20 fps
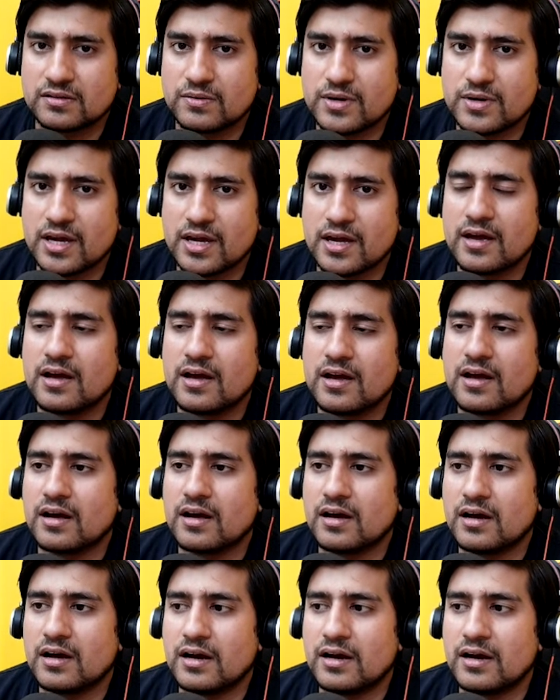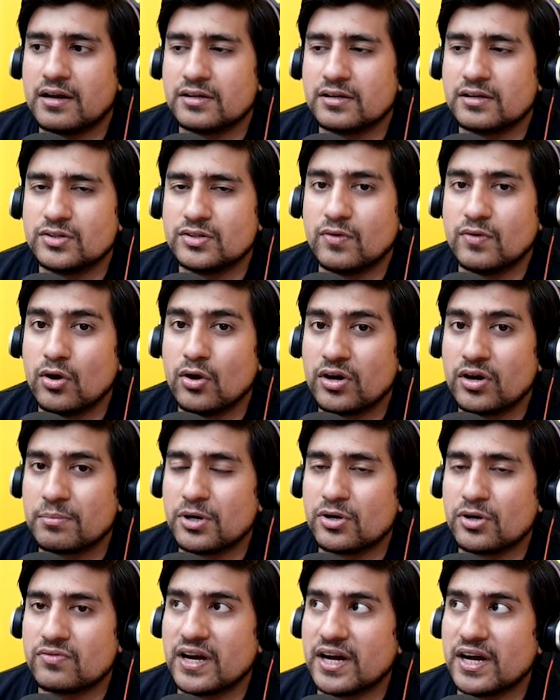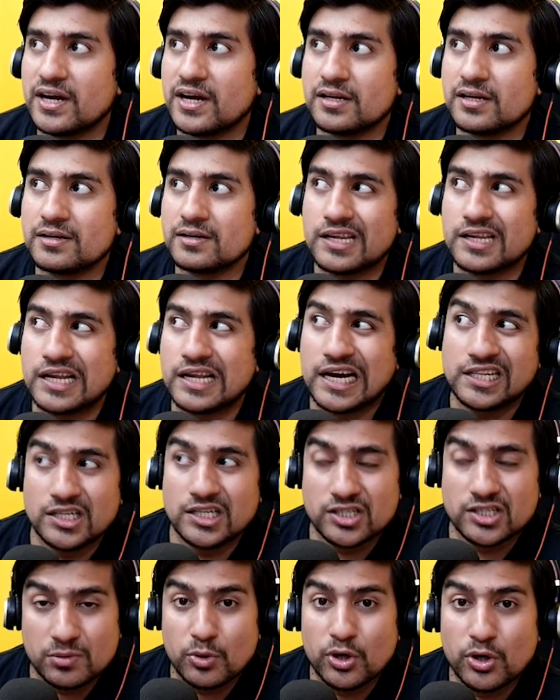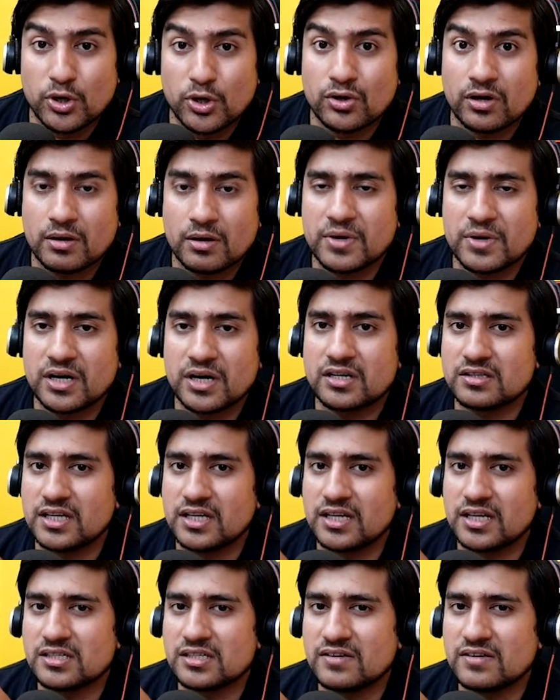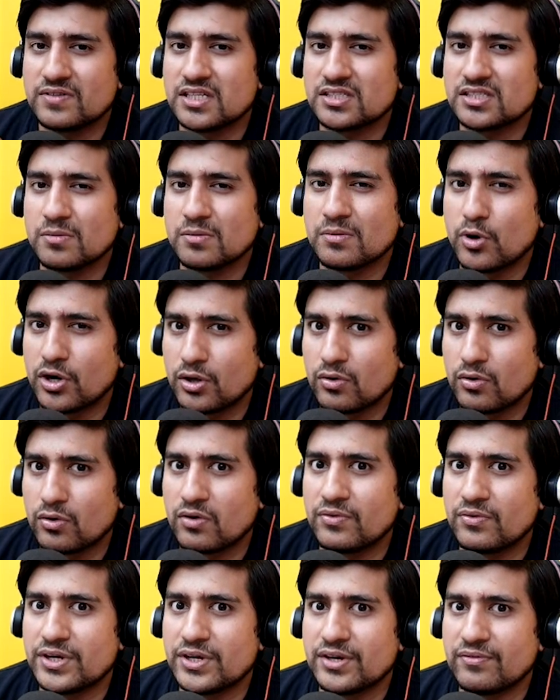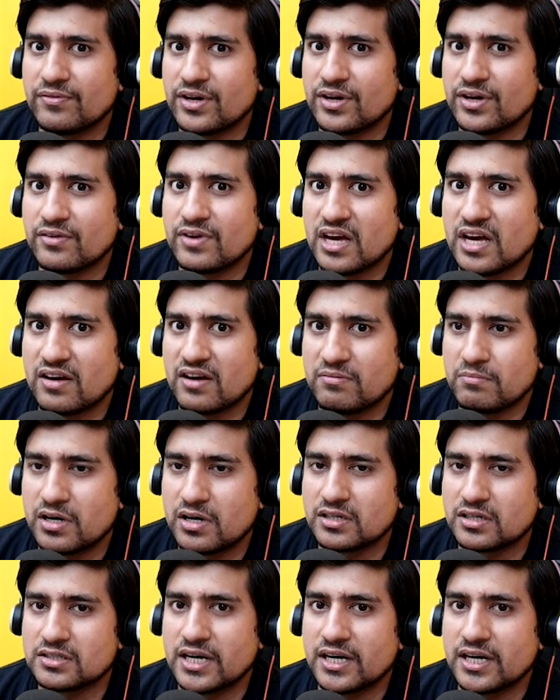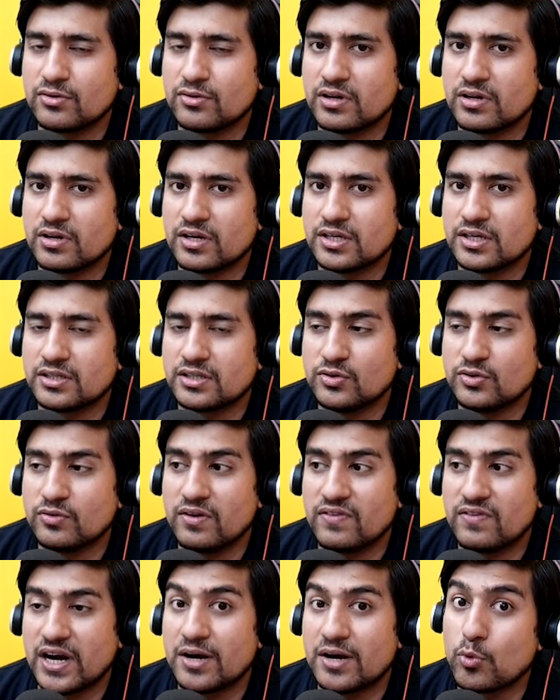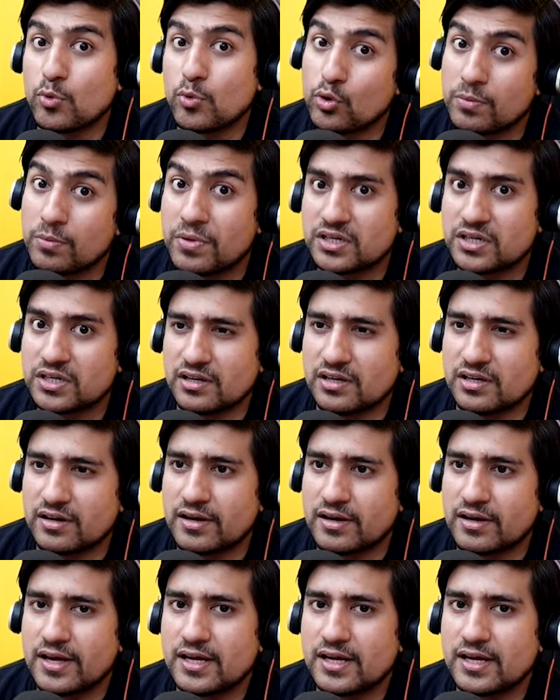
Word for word: Okay, and you will not able to find in another module, but there is, if there is a module we, where we have bugs, right, you will you will find more bugs there.